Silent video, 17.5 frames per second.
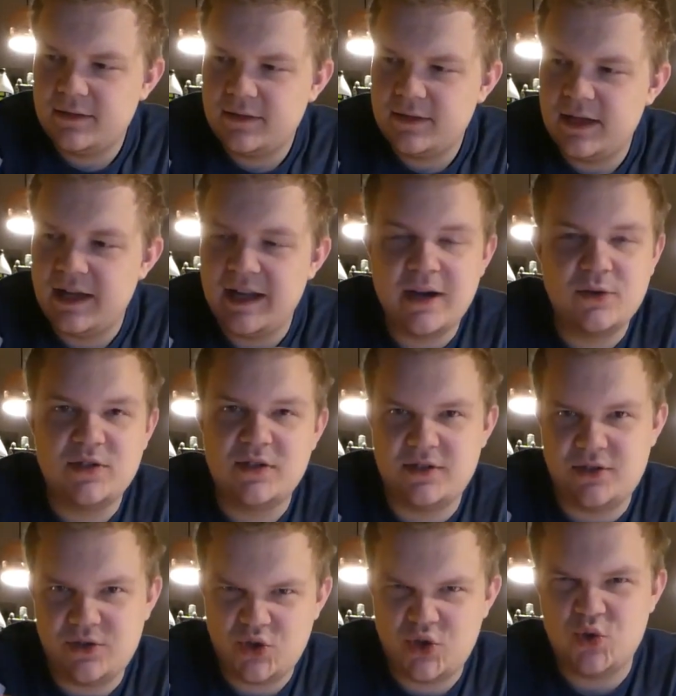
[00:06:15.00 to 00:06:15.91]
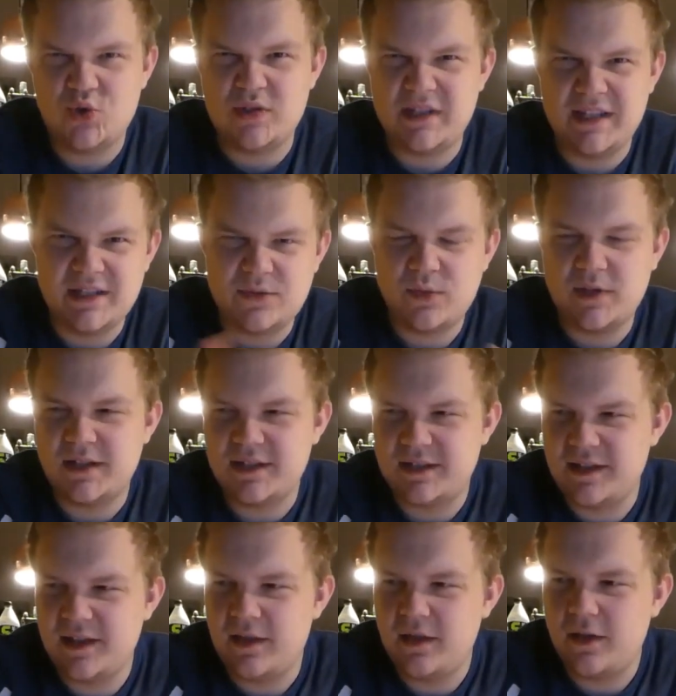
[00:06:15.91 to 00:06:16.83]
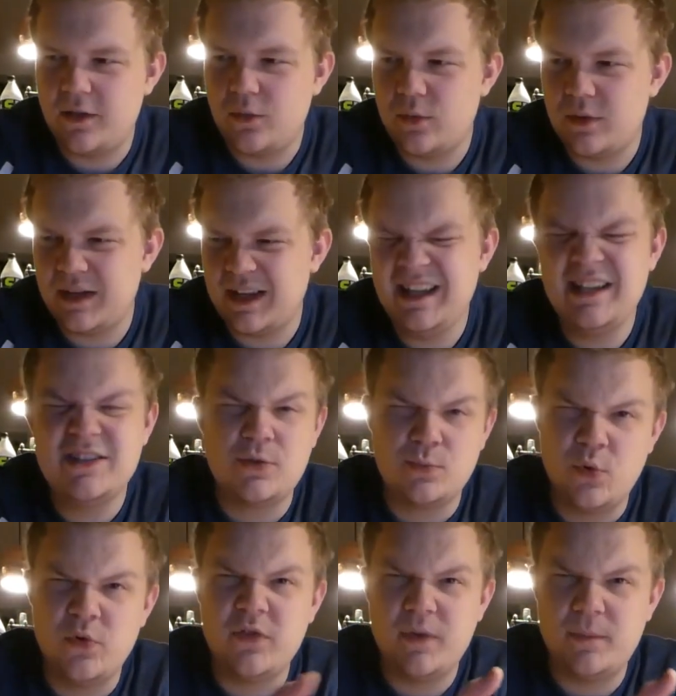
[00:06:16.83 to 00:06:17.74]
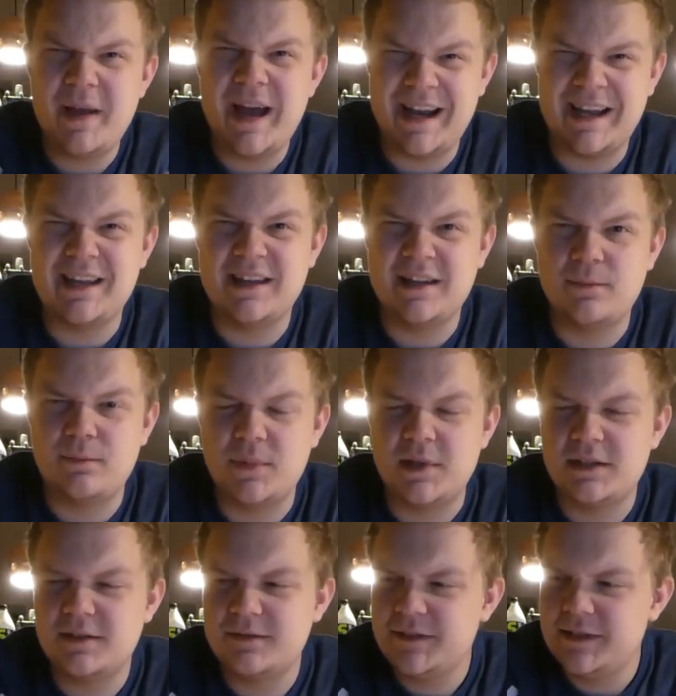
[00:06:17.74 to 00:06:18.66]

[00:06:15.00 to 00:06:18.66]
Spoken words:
Now she's choosing this one instead of the other one. I need to move it back in, but